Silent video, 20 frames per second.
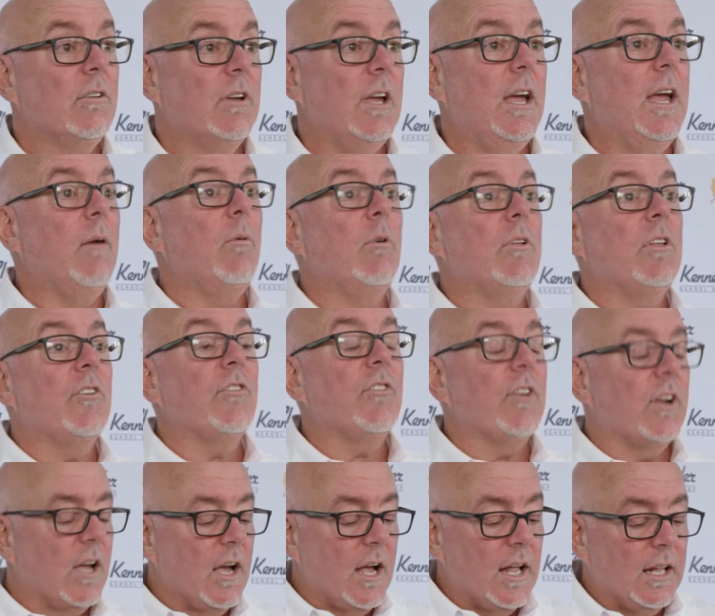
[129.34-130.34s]
okay? What does
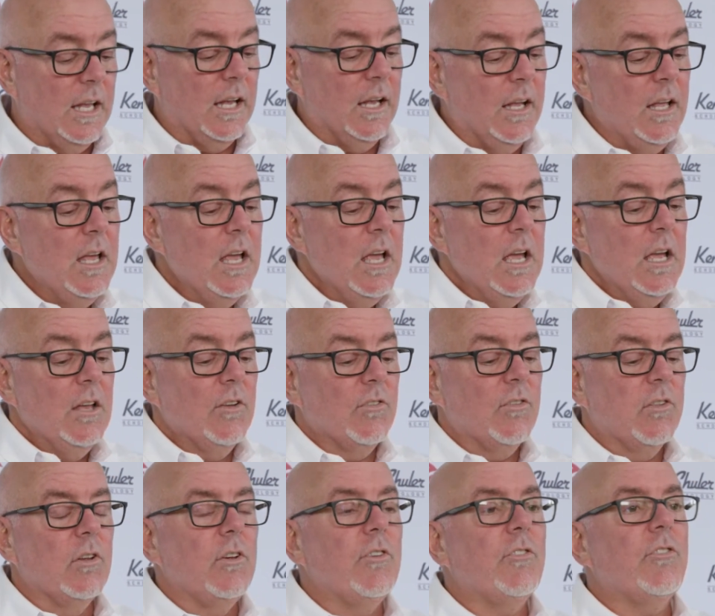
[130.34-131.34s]
the cutting
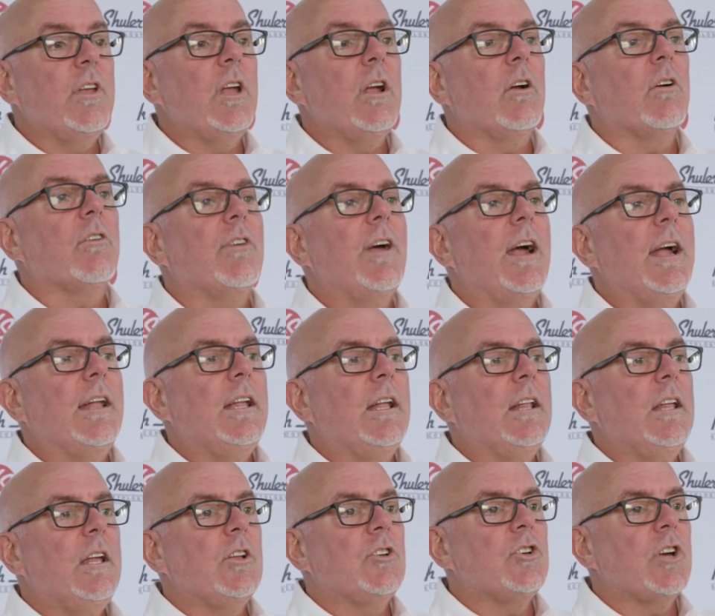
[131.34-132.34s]
is loosening or
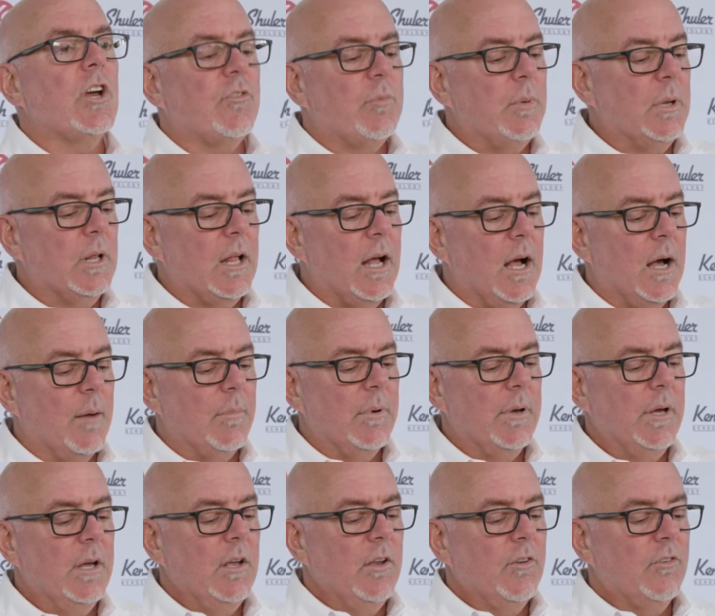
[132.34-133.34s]
tightening the adjustment knob.
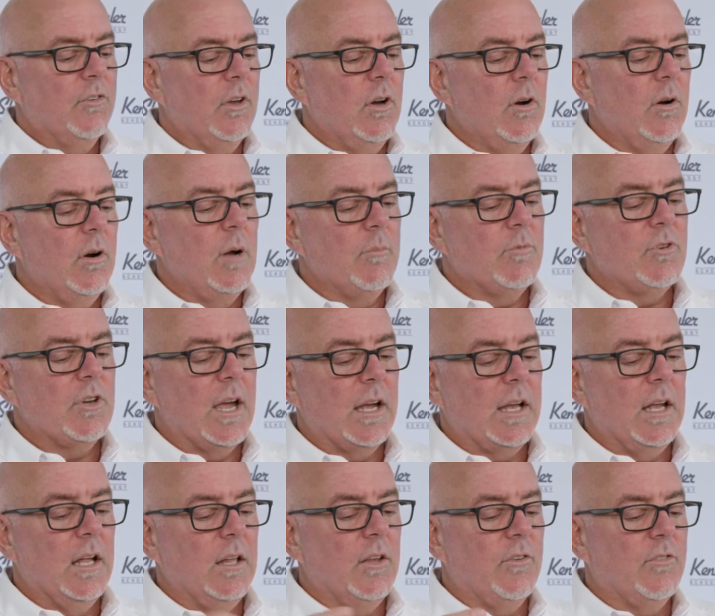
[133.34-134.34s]
So I'm
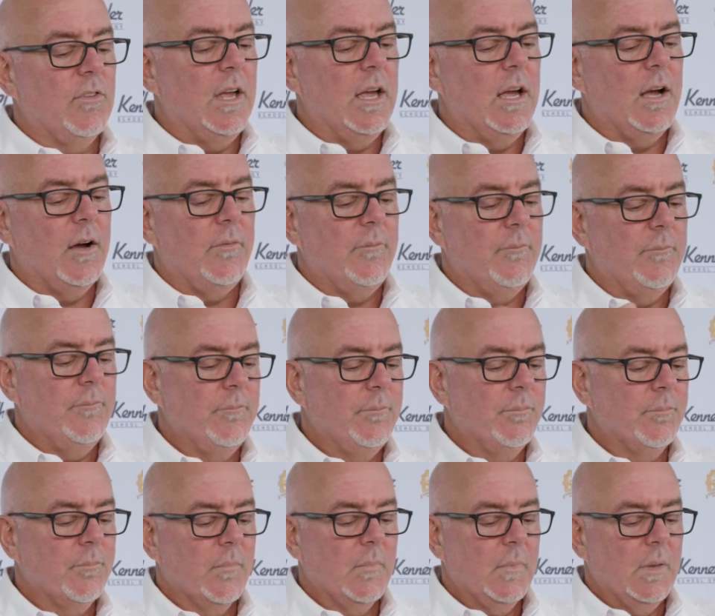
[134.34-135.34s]
checking this now,
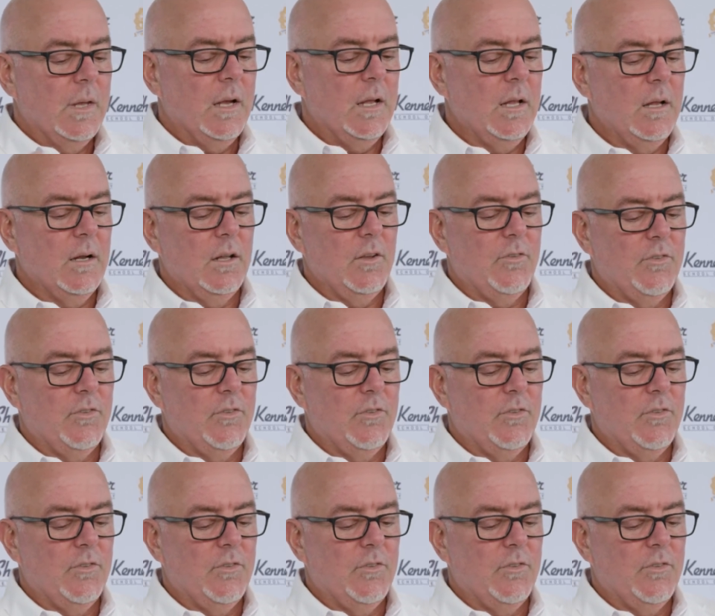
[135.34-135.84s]
and I'm going to